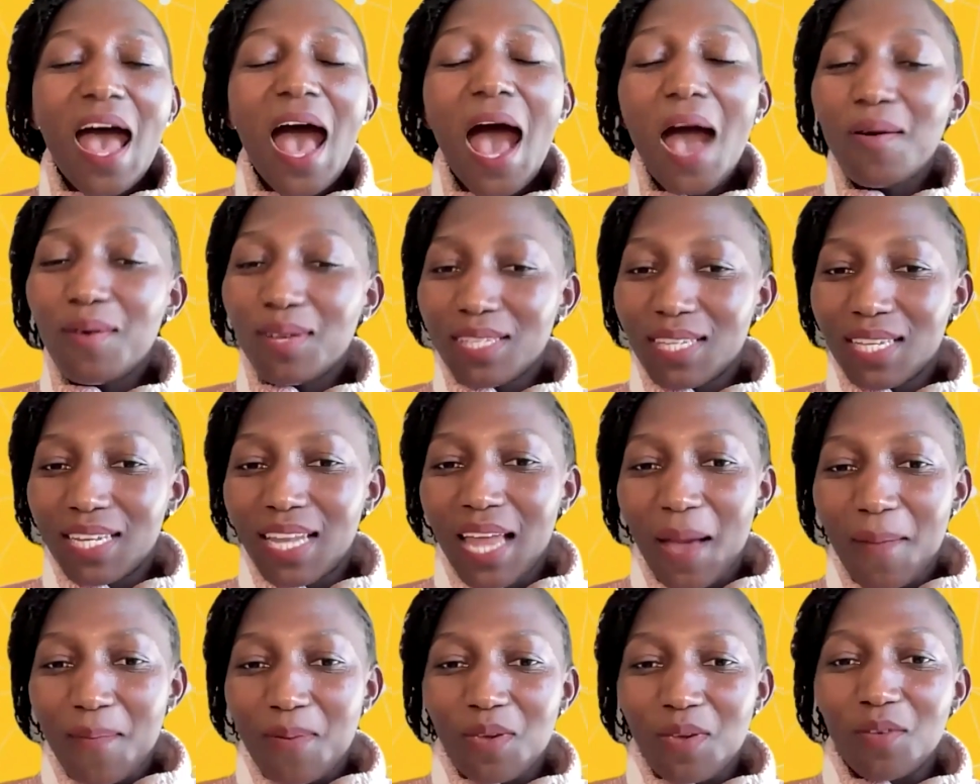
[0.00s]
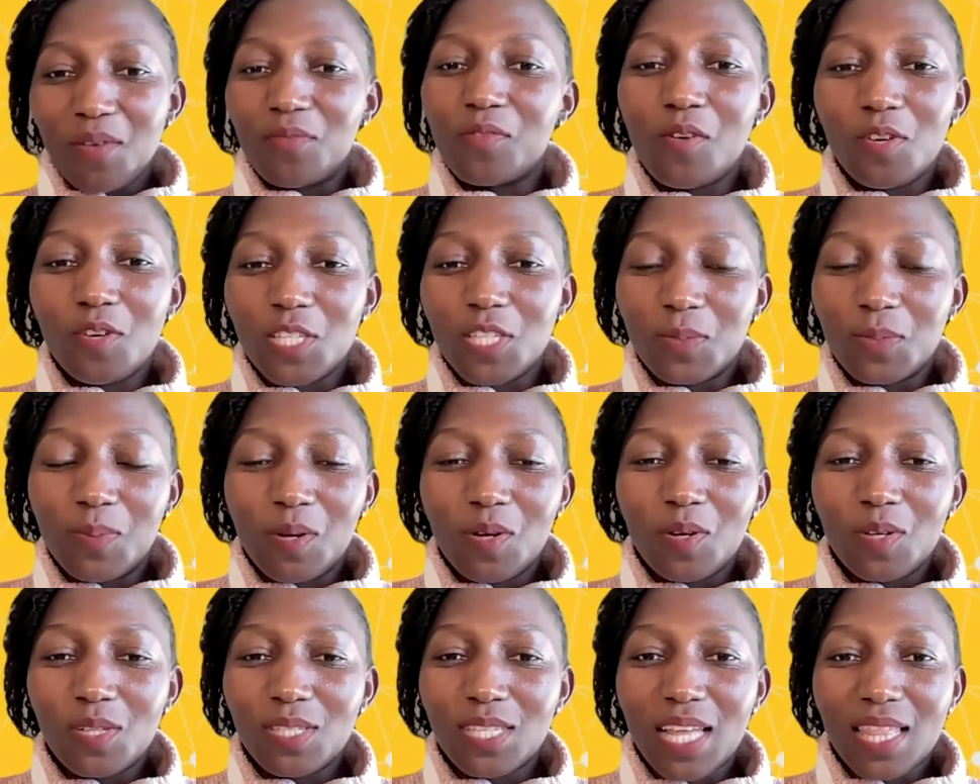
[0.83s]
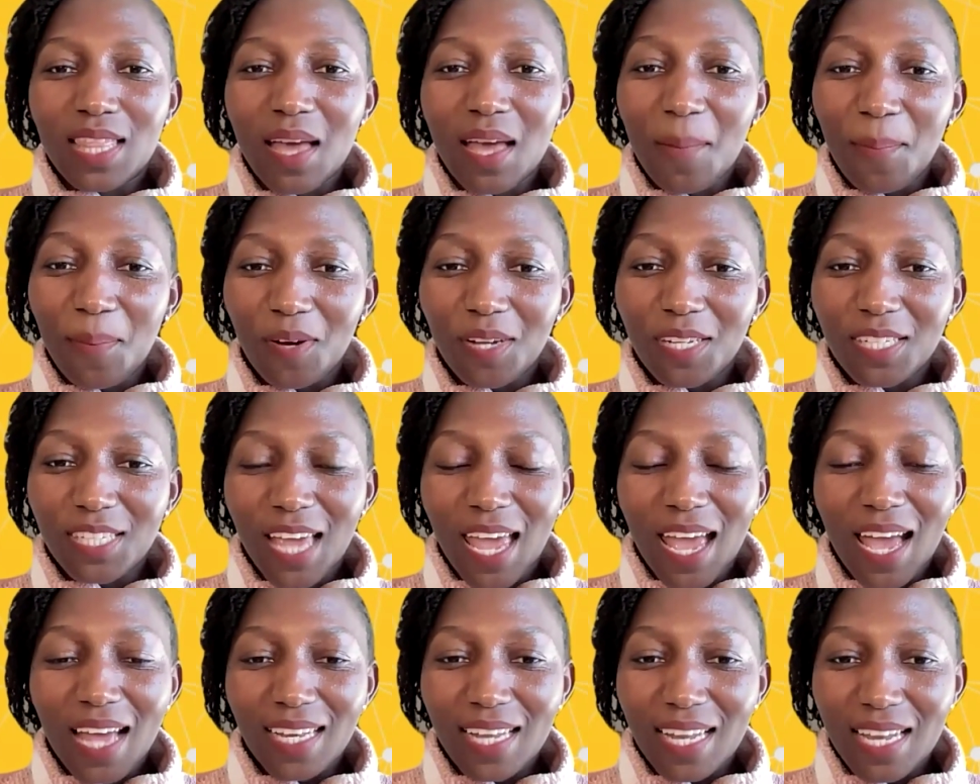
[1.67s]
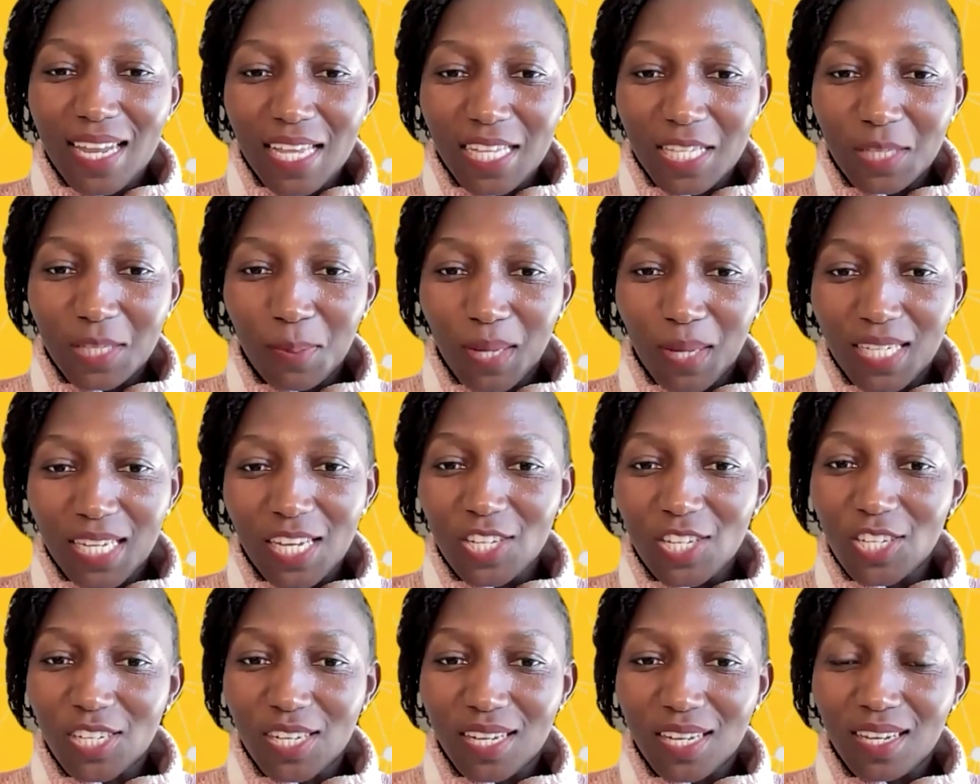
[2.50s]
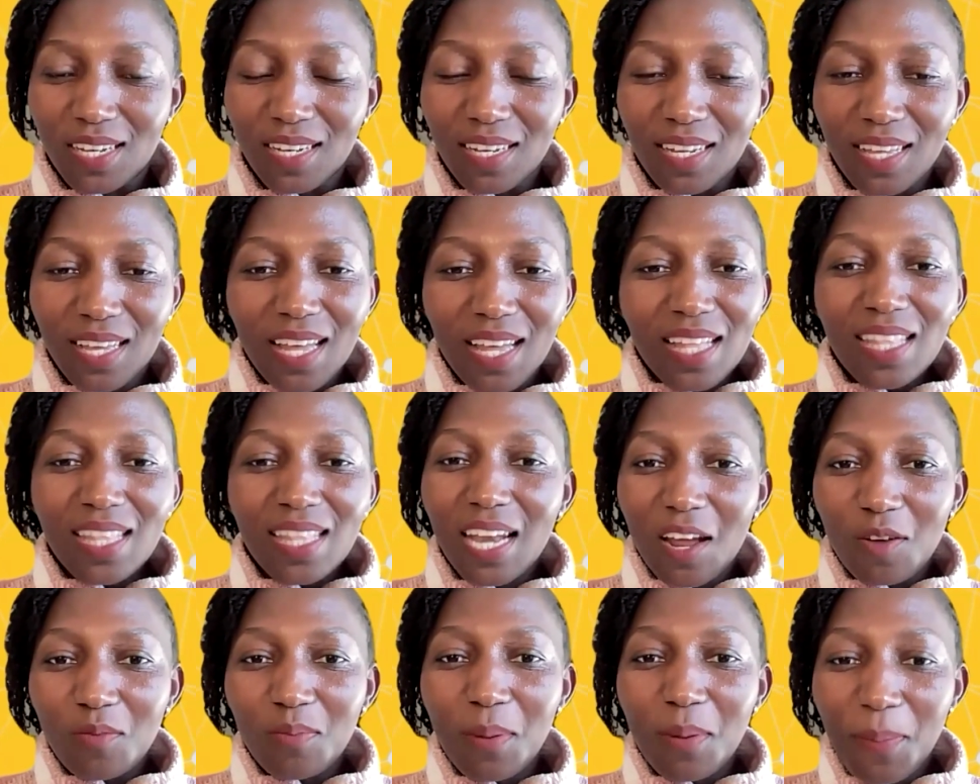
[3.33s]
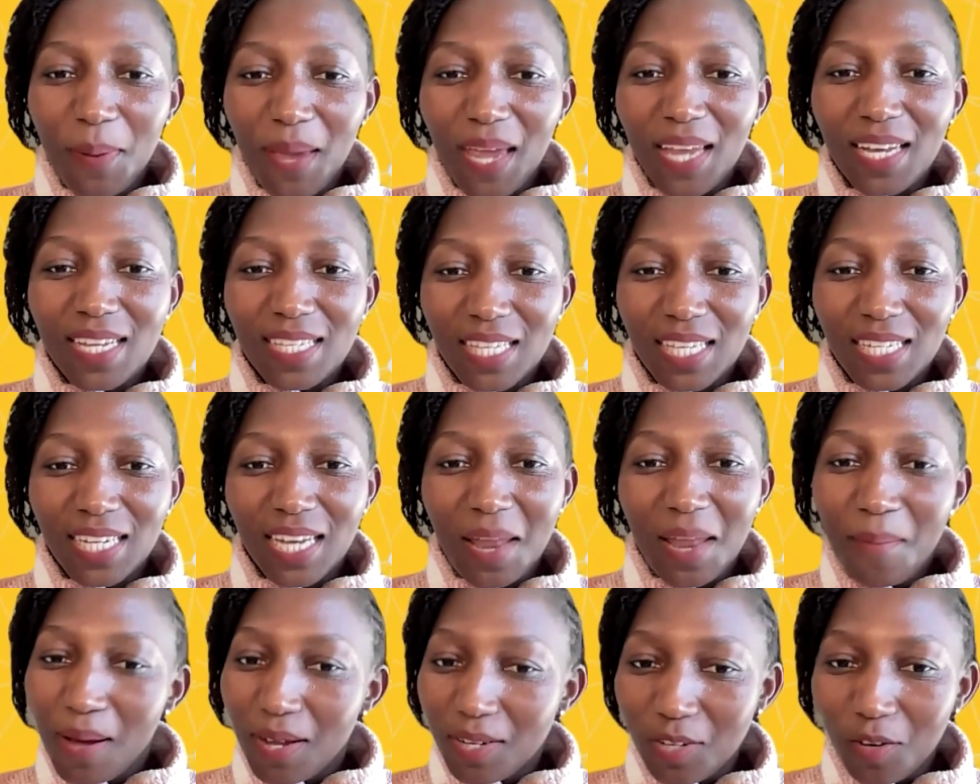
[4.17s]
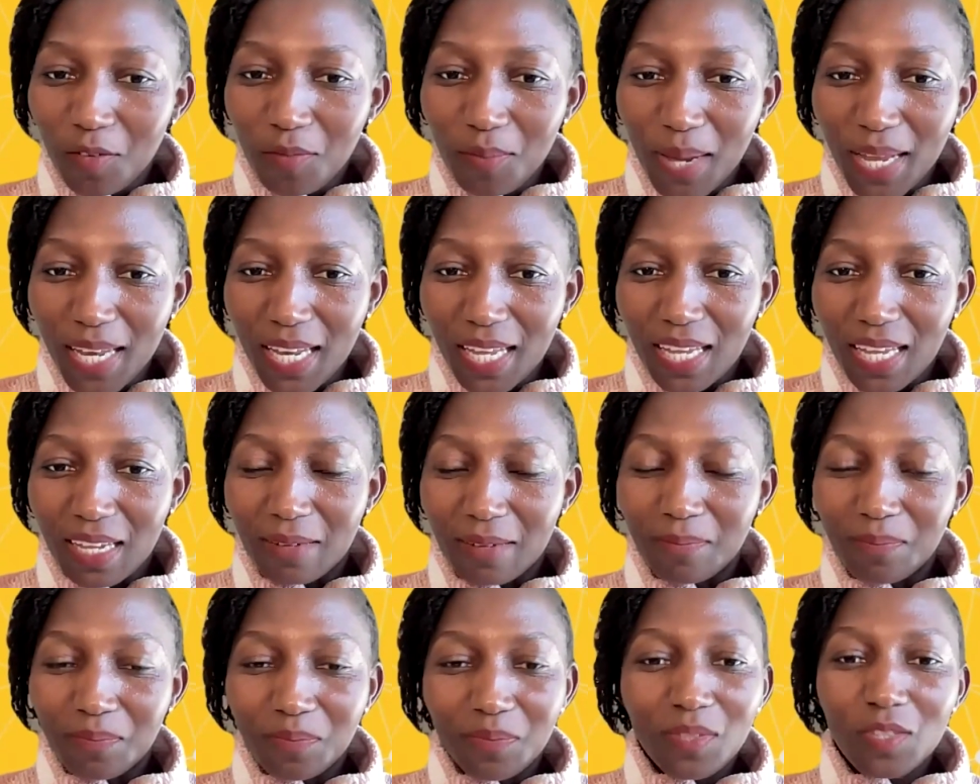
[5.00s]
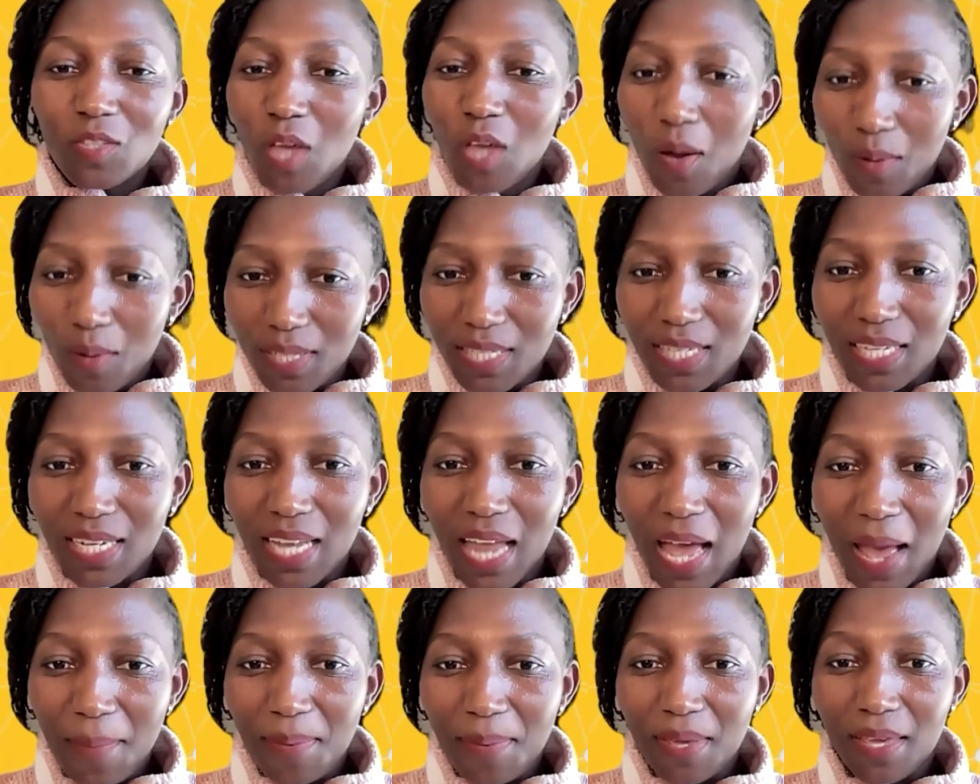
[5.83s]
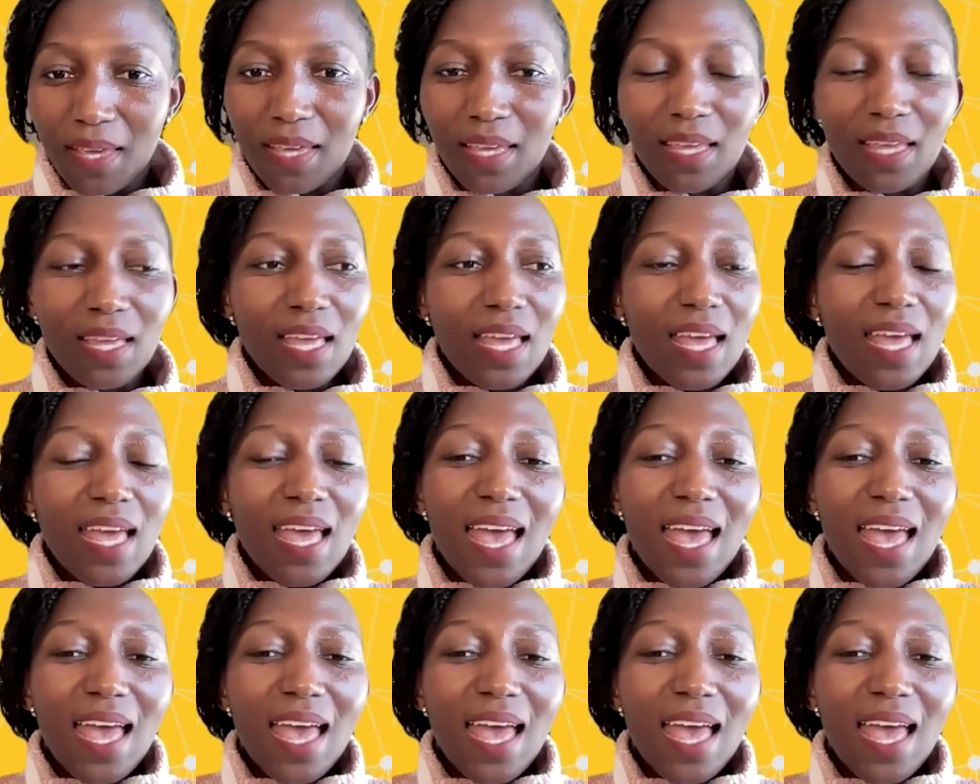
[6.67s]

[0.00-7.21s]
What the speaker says: I wasn't happy, of course, because at that point I had an expectation that I would be paid a certain amount of money. So I wasn't happy.